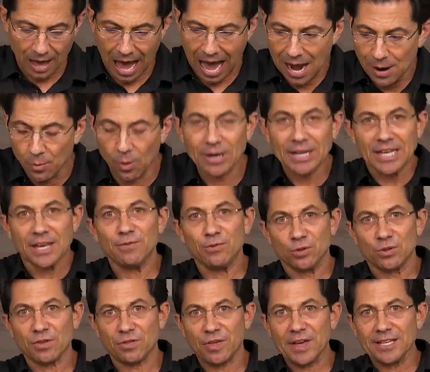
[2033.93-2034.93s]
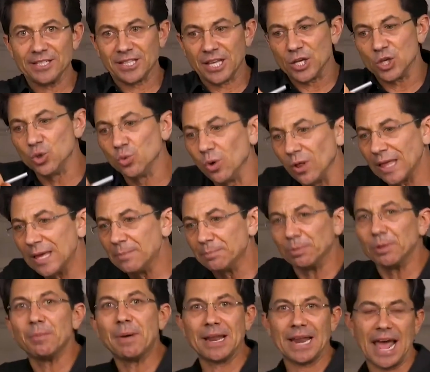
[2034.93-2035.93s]
I want to give you the things that you will
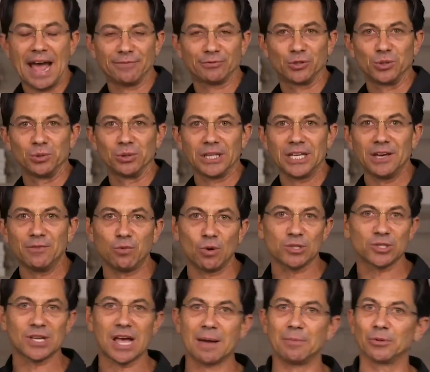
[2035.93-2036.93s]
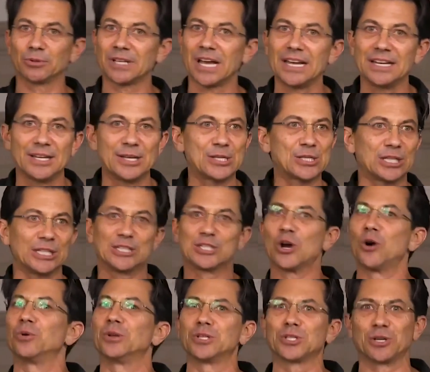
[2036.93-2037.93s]
implement after you leave, while simultaneously
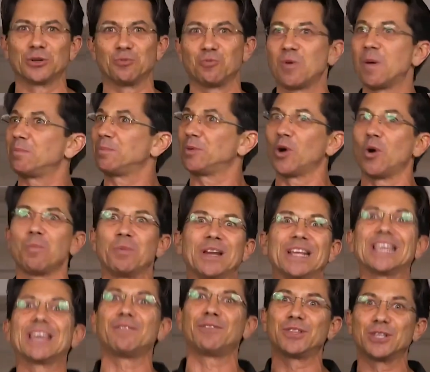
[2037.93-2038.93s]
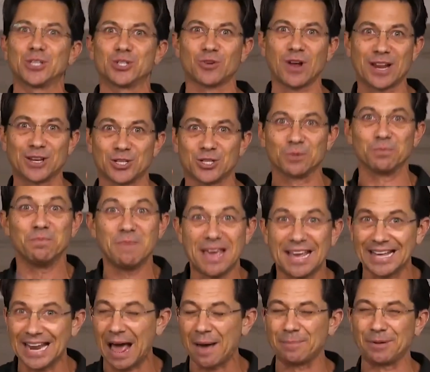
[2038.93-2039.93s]
Tony's going to rip you open and give you the strategies to
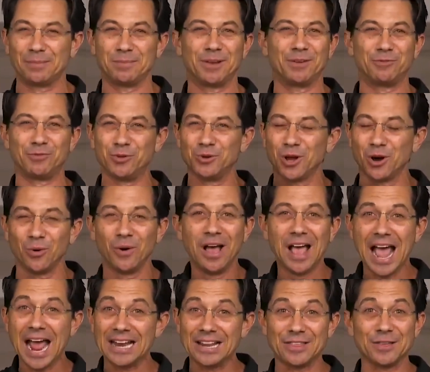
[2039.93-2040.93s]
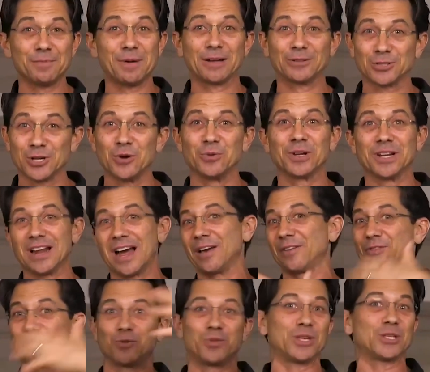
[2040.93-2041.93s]
make it happen. I mean, if you know anything about Tony and I
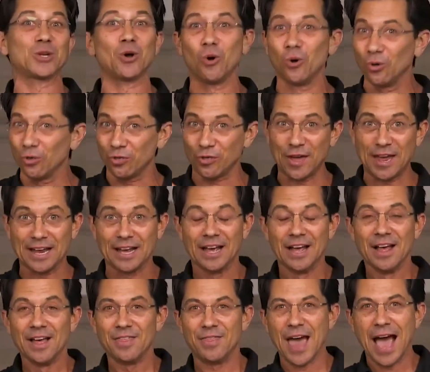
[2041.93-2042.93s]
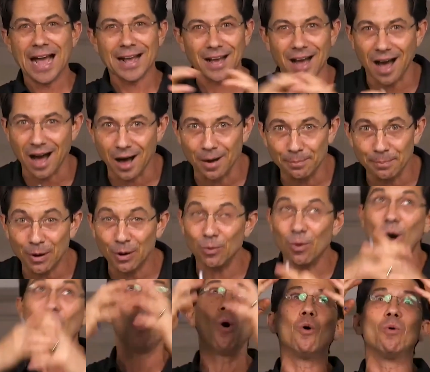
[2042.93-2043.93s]
through this whole thing, that
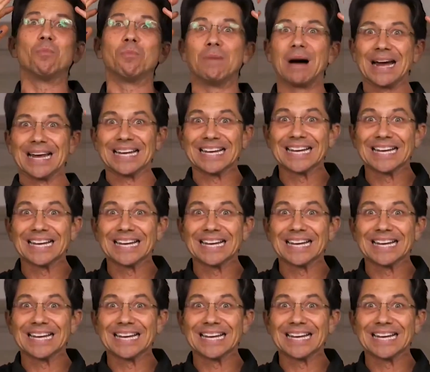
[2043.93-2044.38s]
combo, oh my